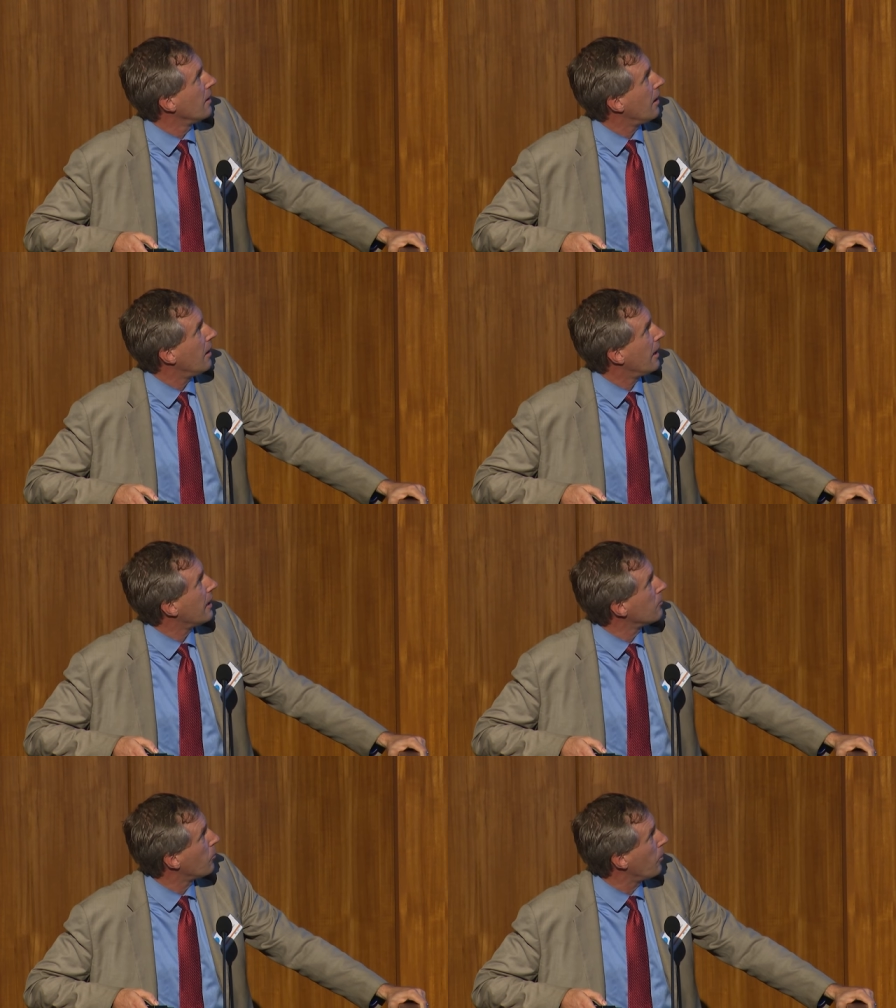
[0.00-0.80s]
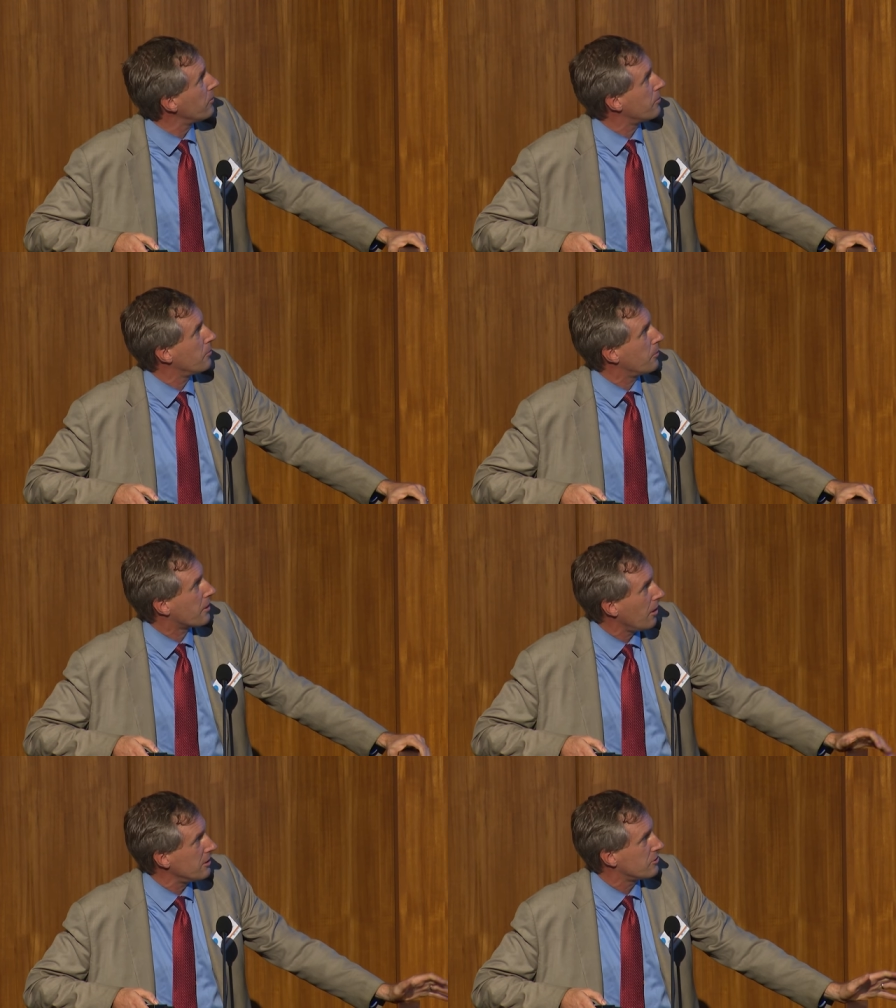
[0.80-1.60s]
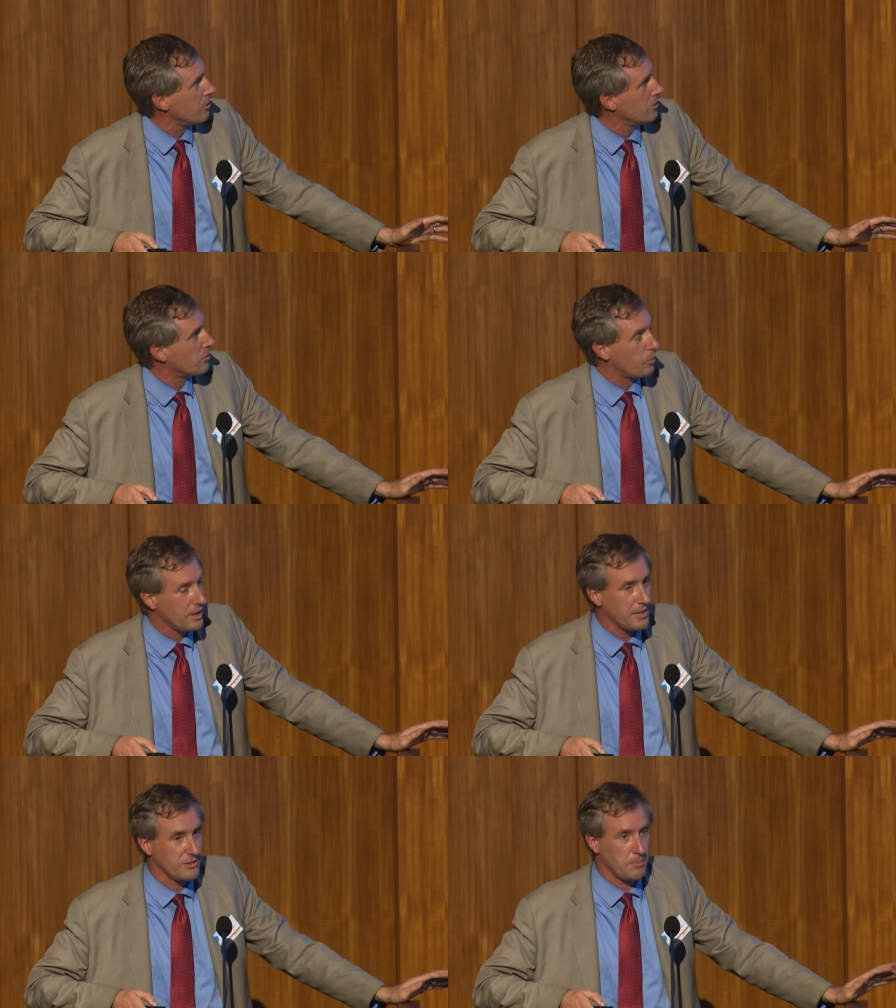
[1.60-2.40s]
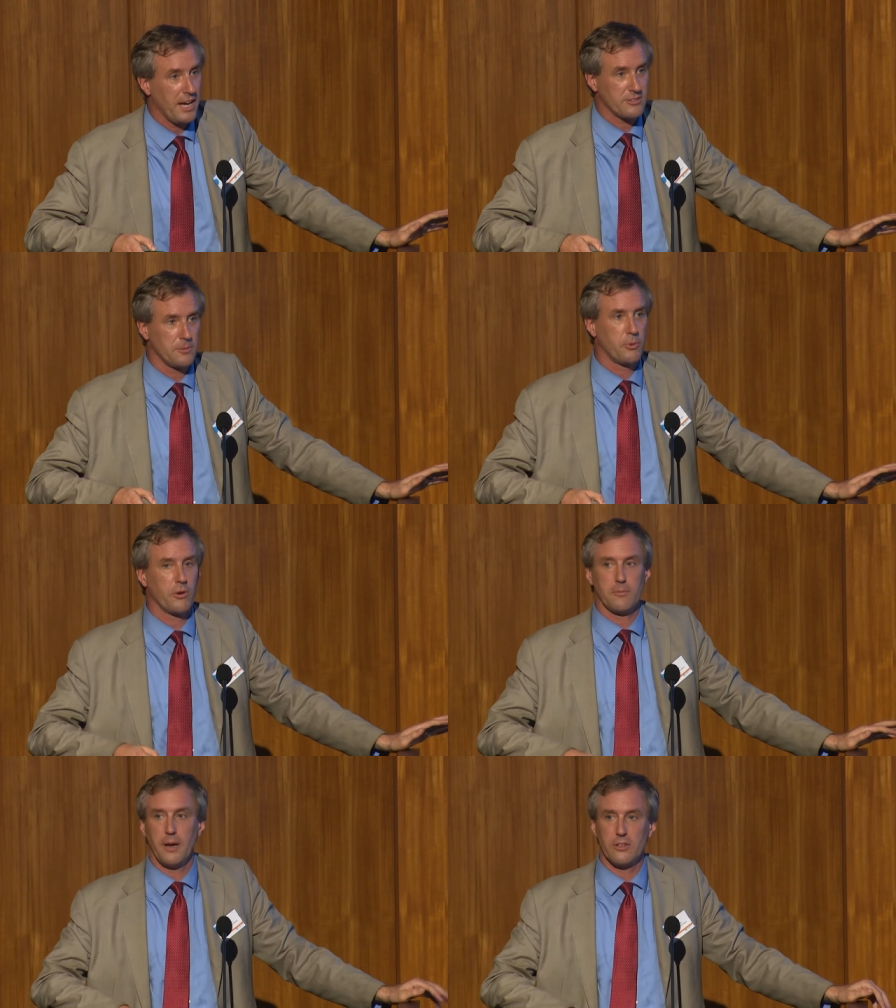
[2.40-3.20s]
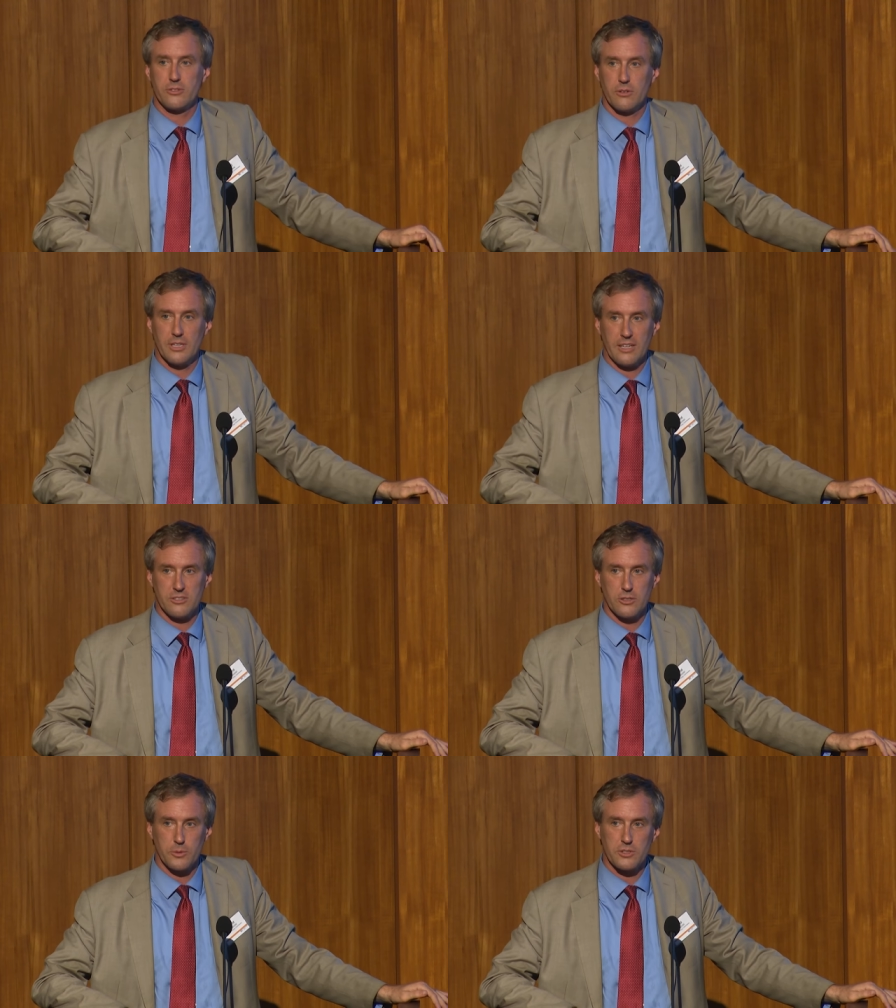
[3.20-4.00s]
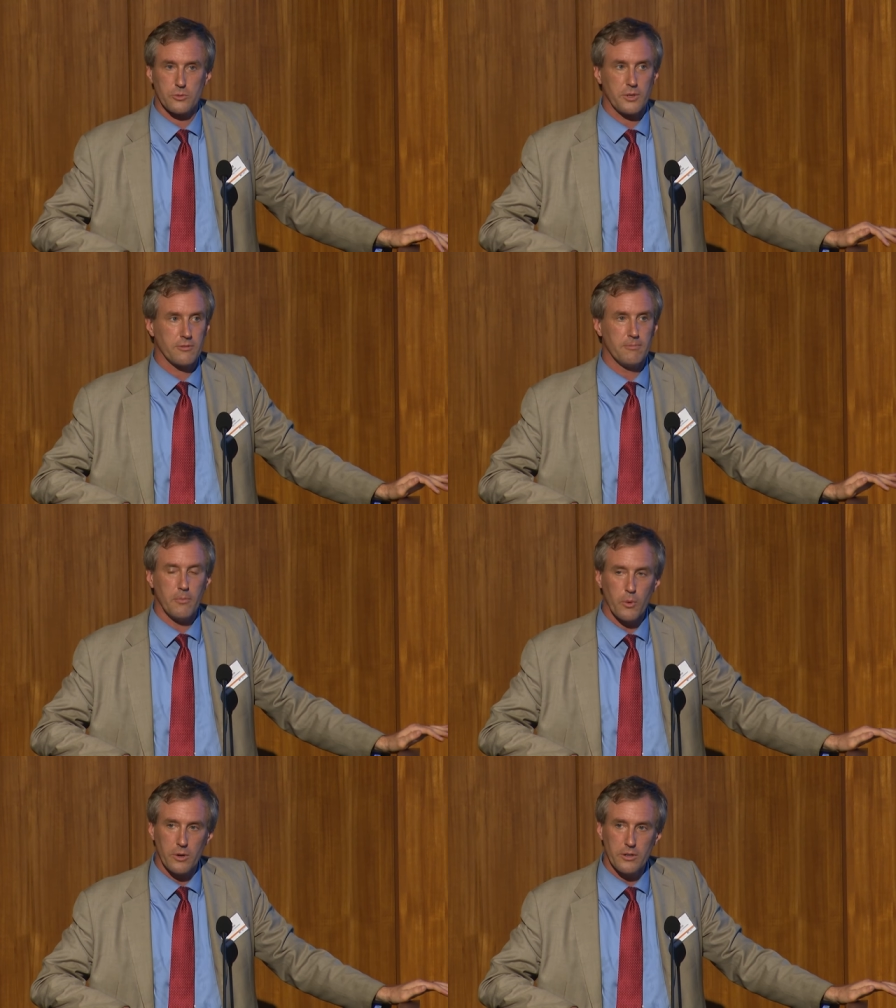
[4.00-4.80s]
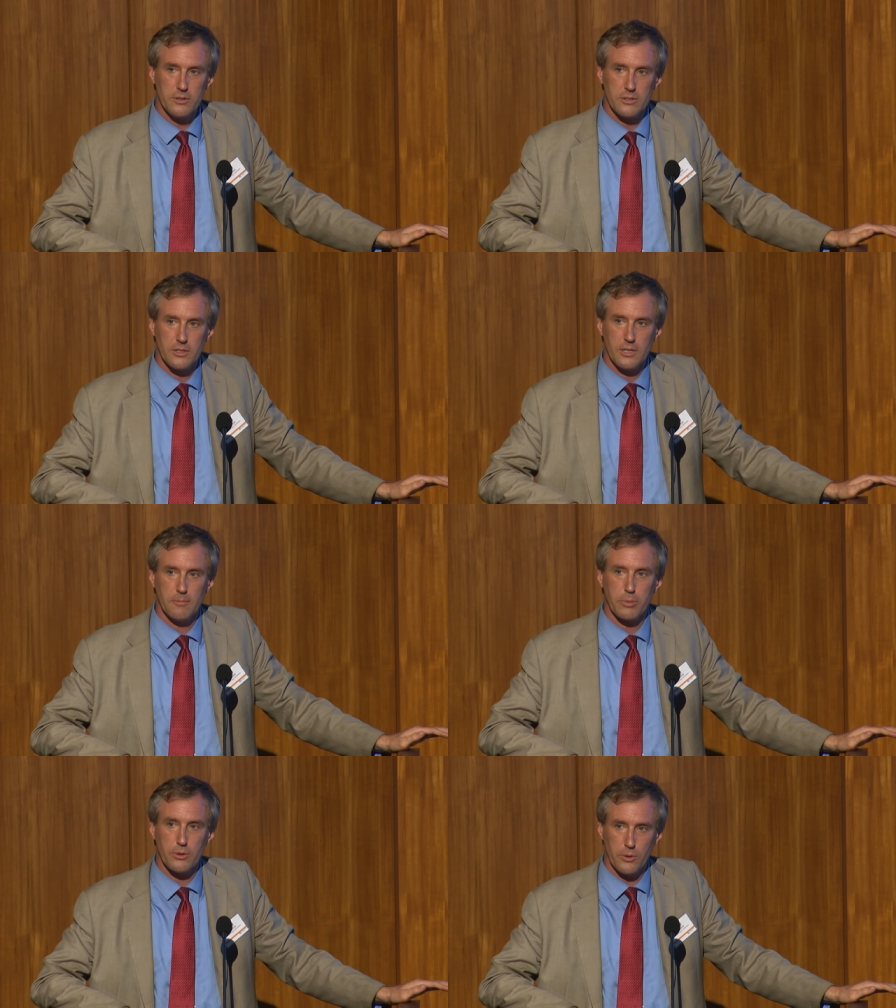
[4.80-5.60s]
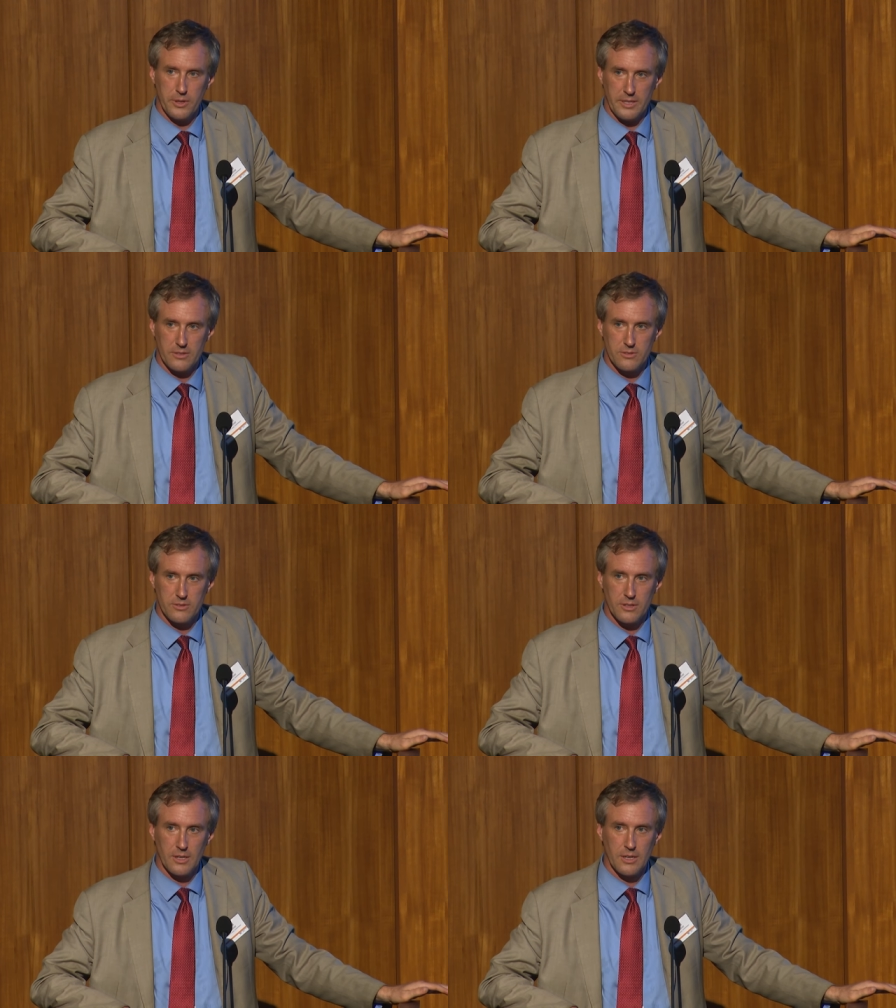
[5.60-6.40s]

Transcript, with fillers: And with regard to solar, we passed an important milestone last year, which is we have more employees